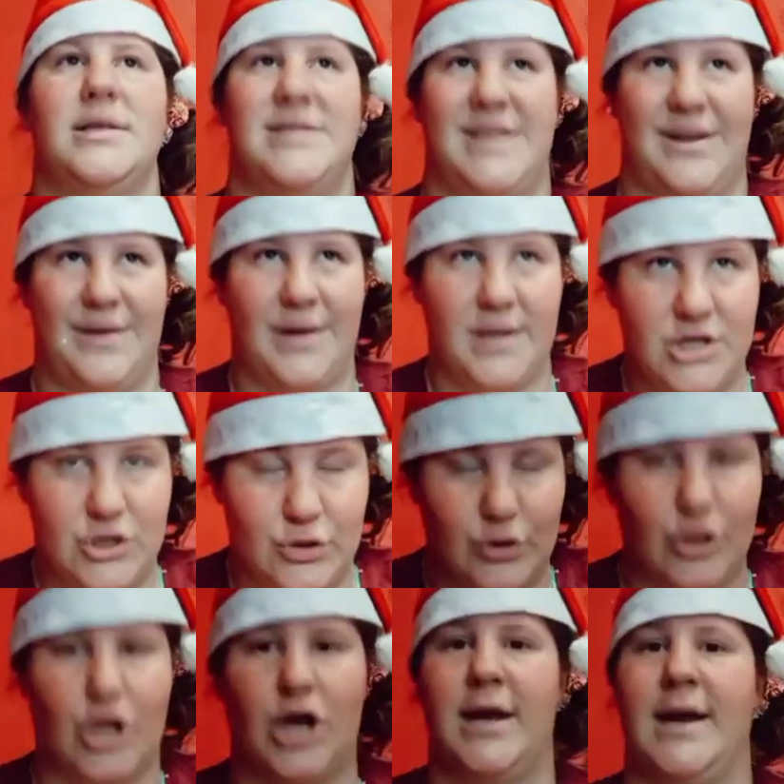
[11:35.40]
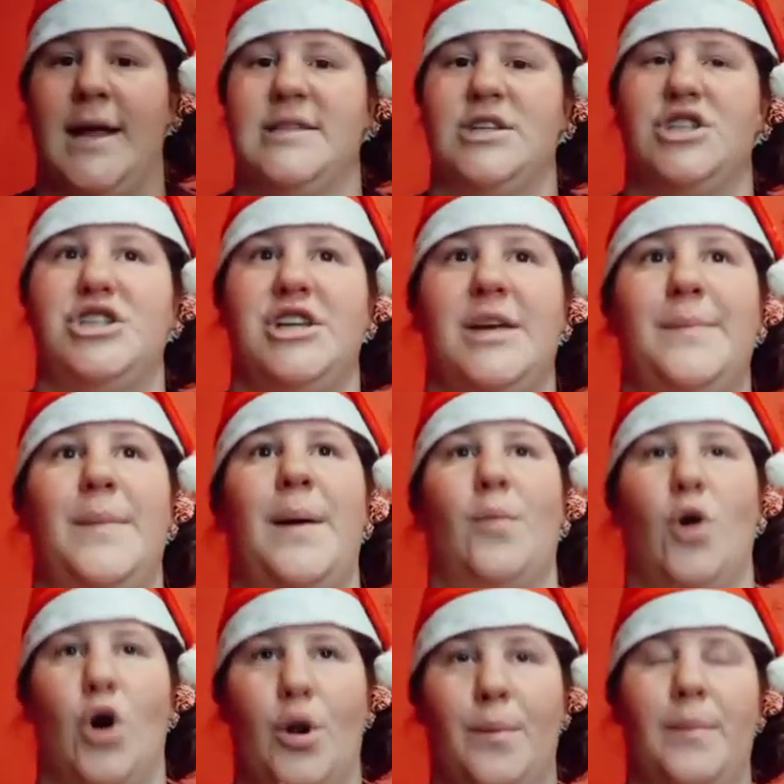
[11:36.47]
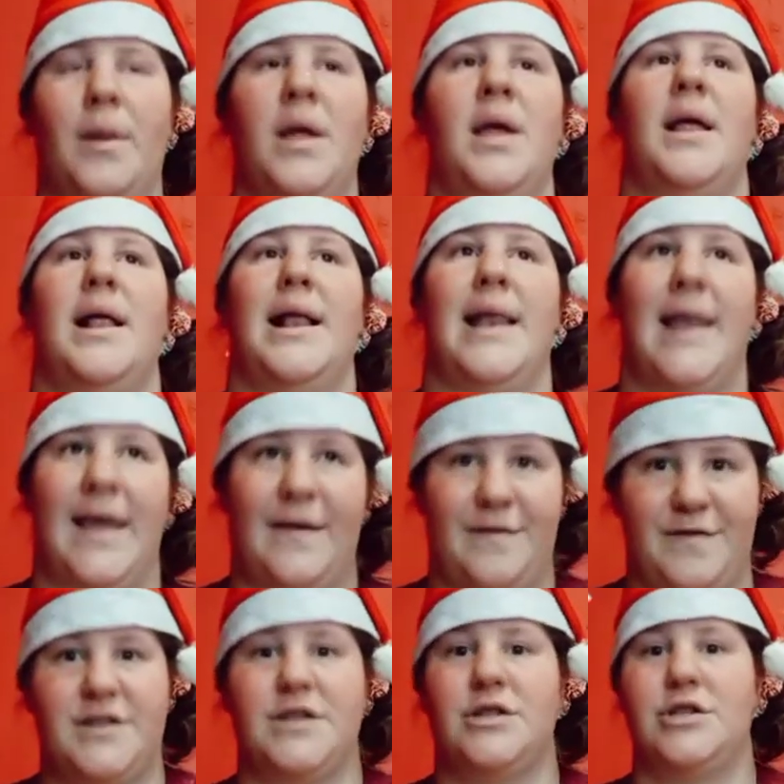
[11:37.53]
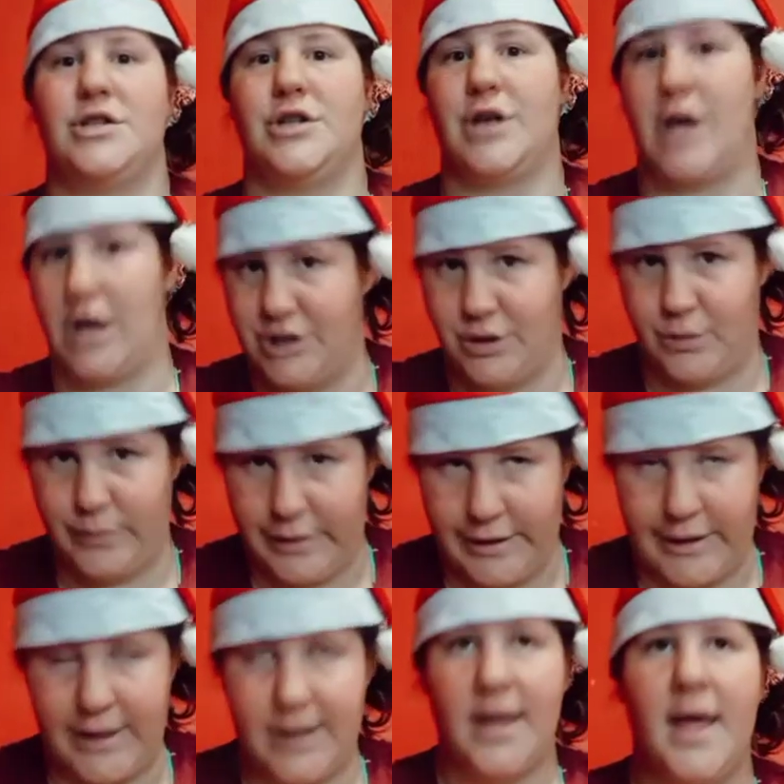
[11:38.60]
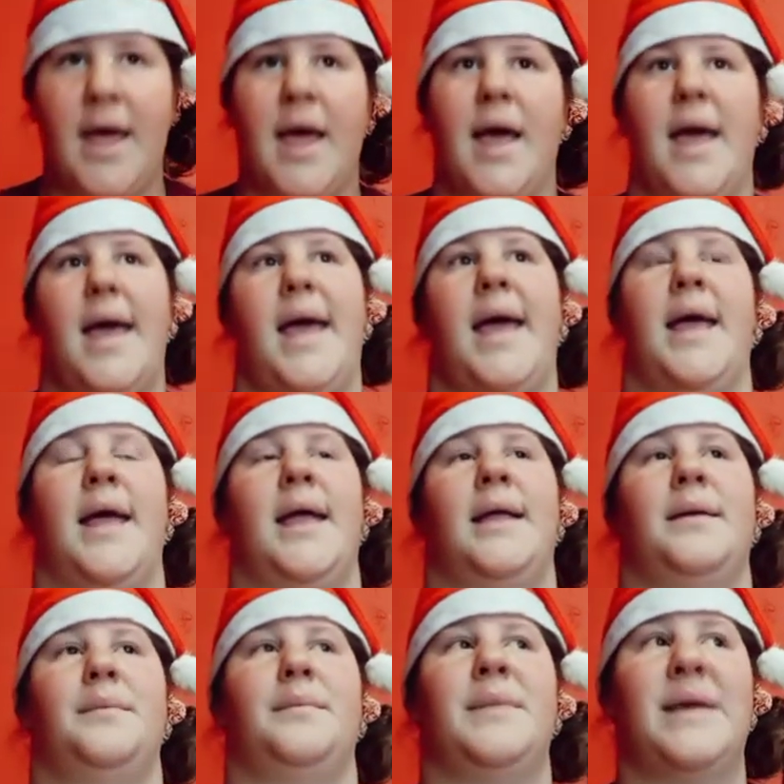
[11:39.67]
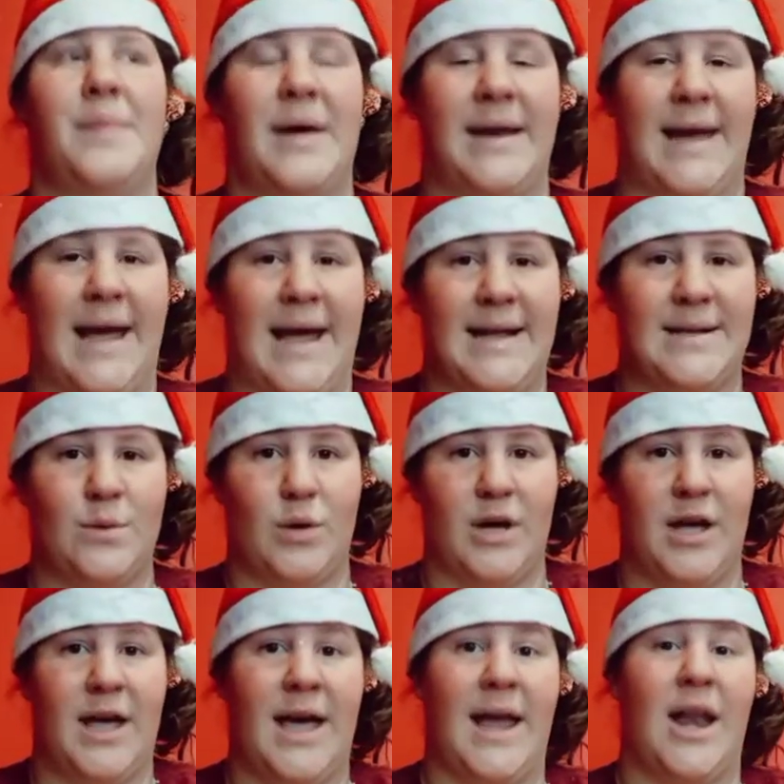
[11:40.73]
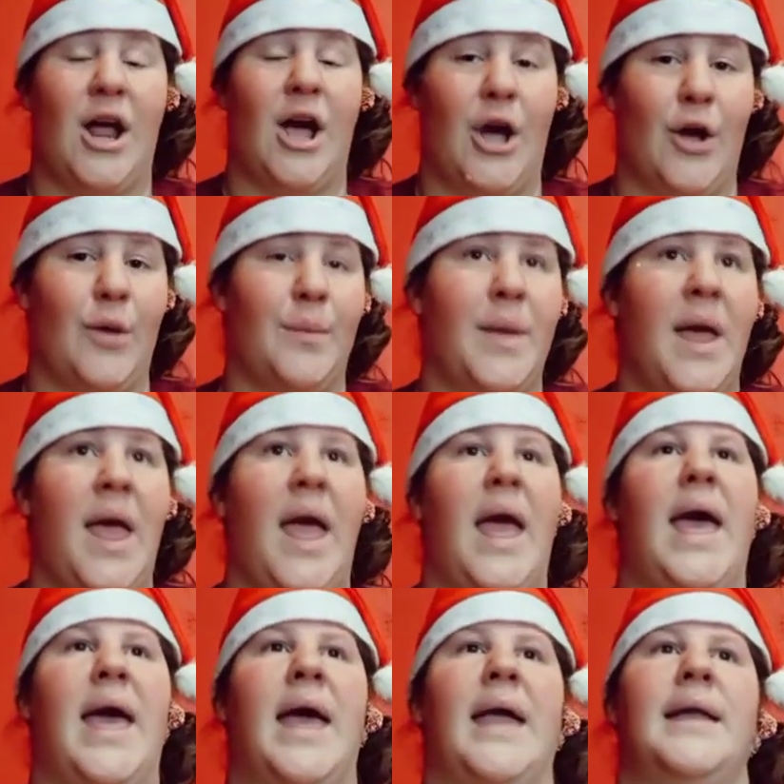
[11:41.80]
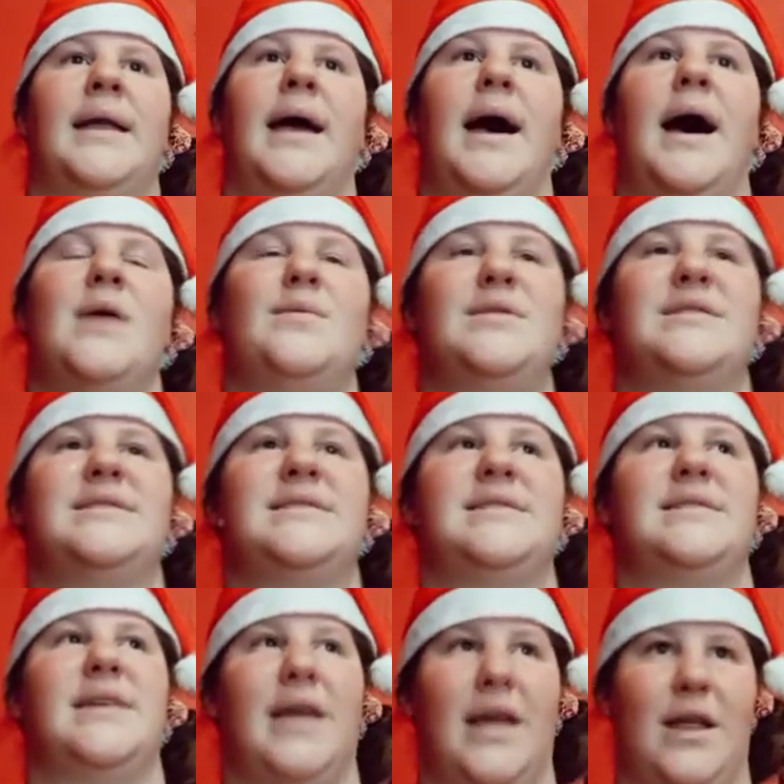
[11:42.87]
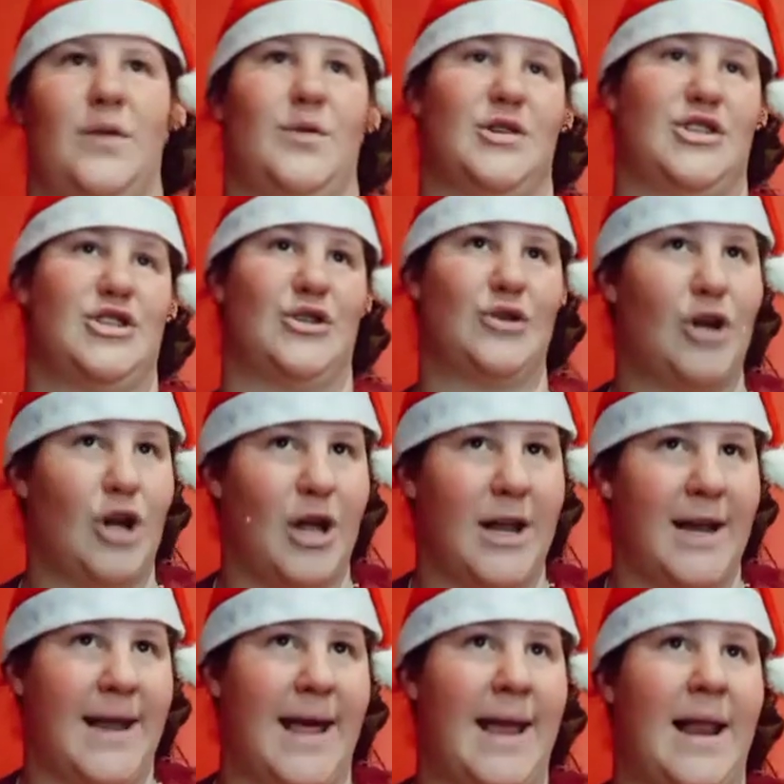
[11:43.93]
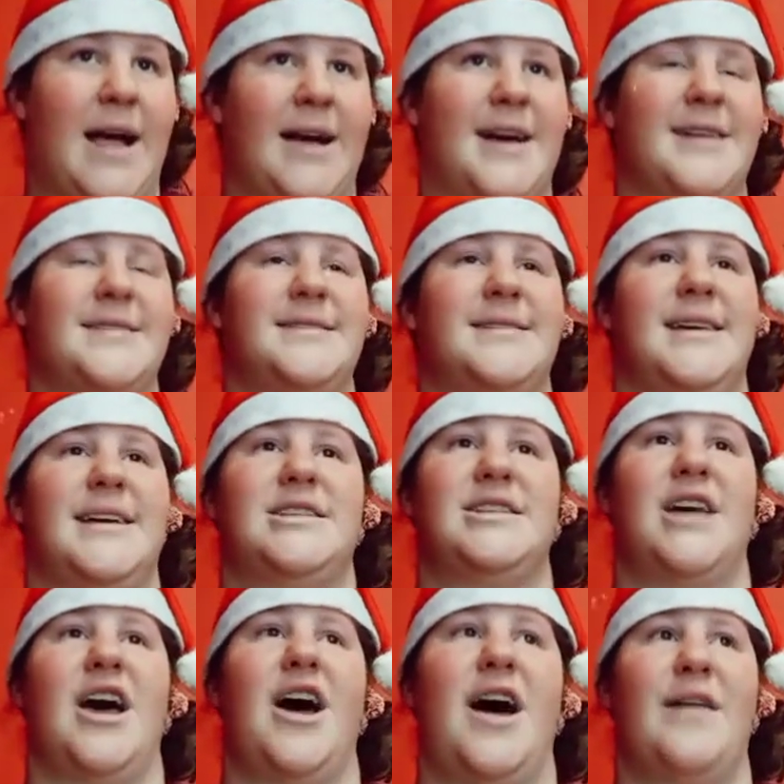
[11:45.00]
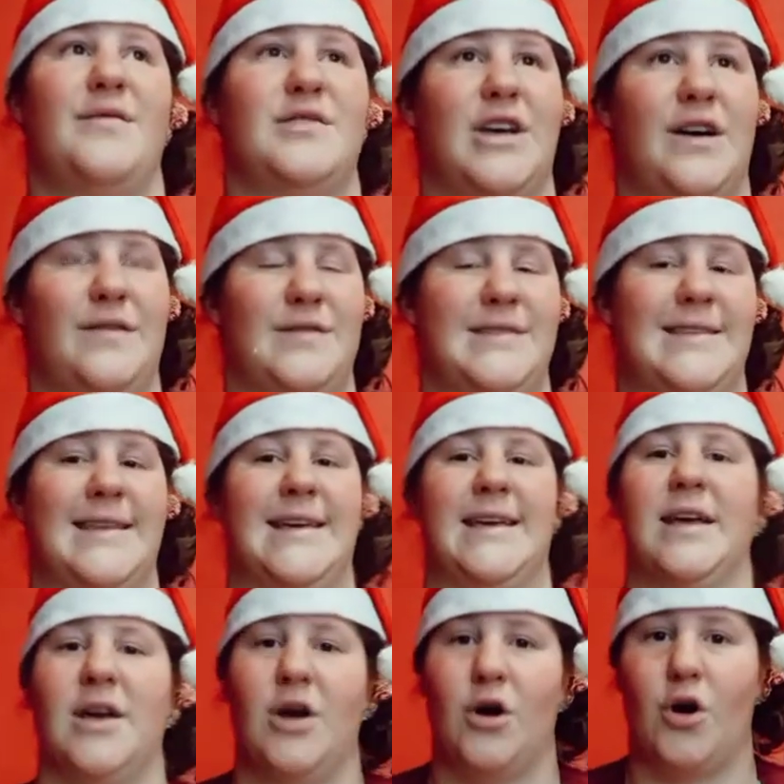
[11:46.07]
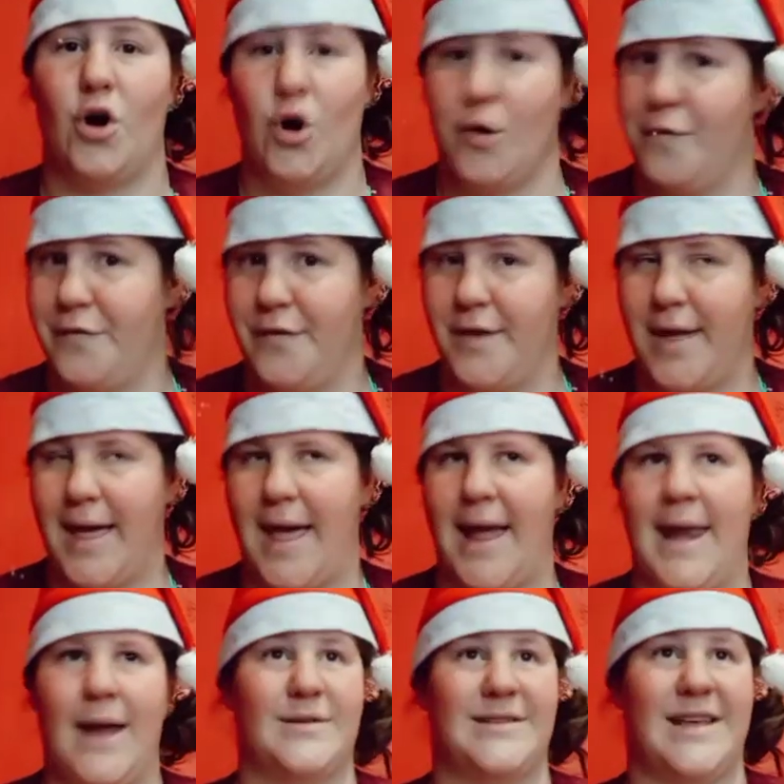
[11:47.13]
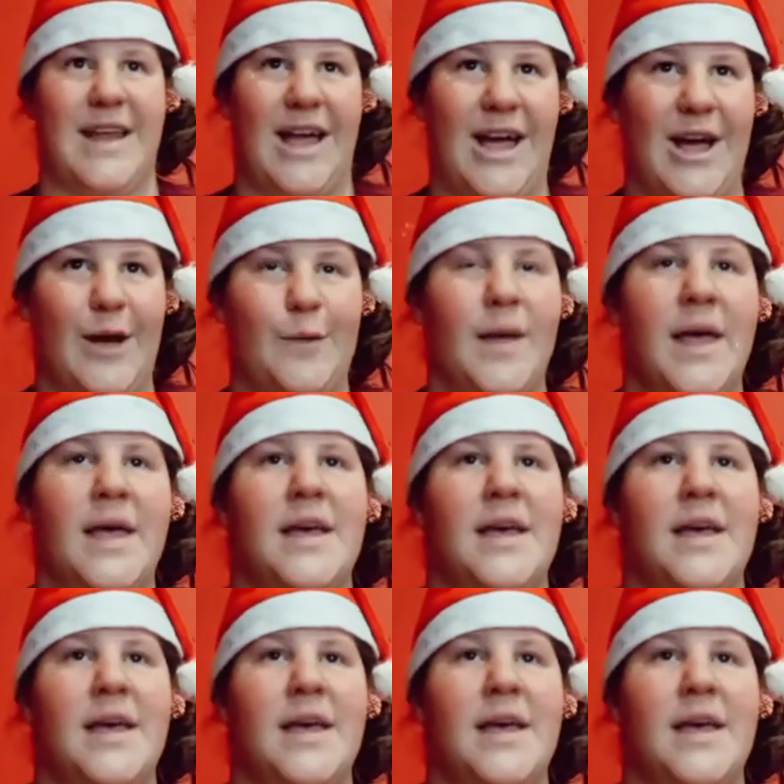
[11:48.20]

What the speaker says: during the school holiday, so she and my mom left to go to work, and me and my dad were at home. And it was school holiday, like I said, so I was obviously off and I was at home.